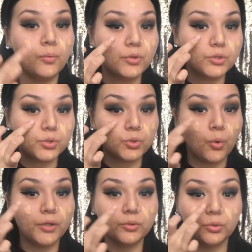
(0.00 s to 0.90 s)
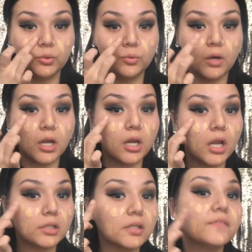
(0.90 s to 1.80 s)
We're just going to do a
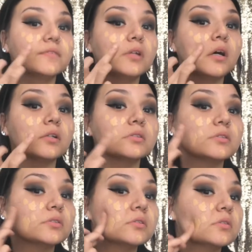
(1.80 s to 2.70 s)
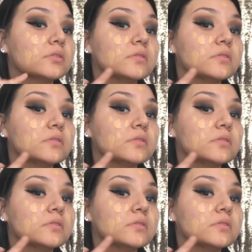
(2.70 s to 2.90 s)
lot of dots.